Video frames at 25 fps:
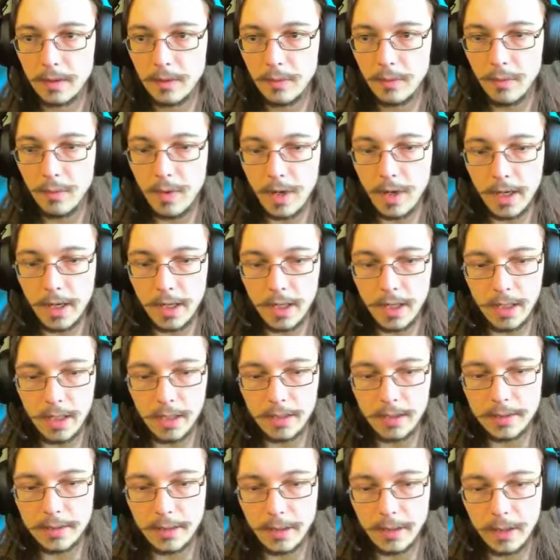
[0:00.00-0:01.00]
Why
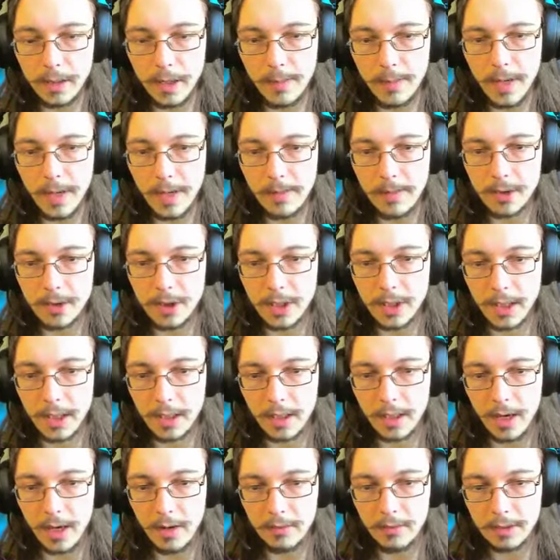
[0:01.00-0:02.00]
is there a baby chicken
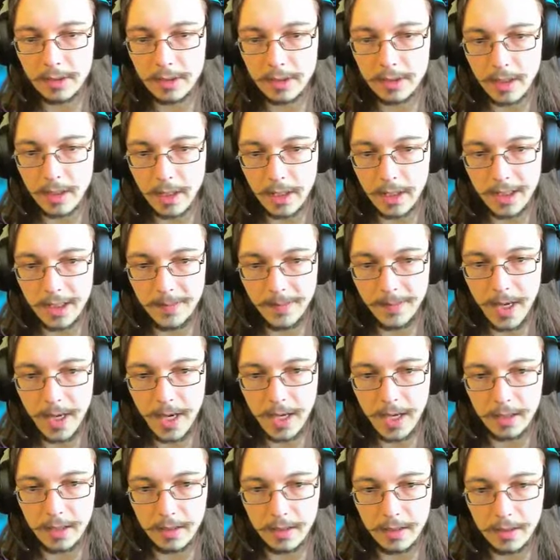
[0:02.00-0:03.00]
outside the
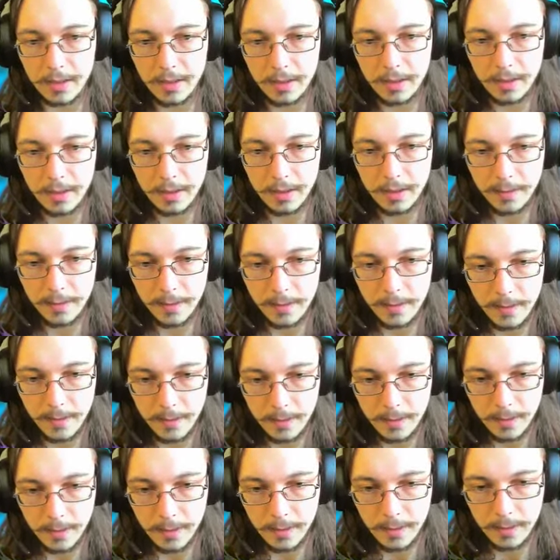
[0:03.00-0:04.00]
pen?
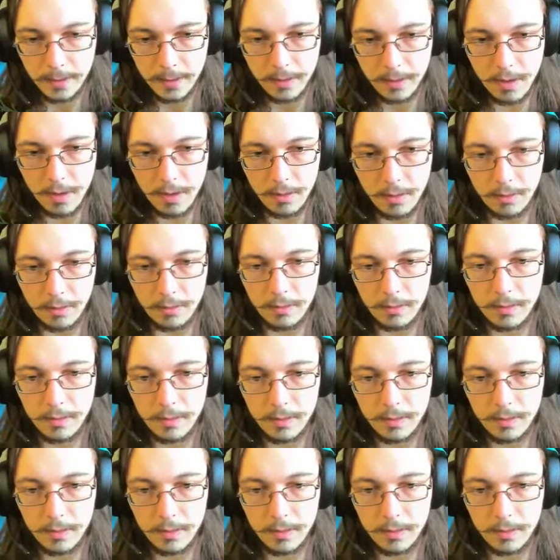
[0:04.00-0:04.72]
No!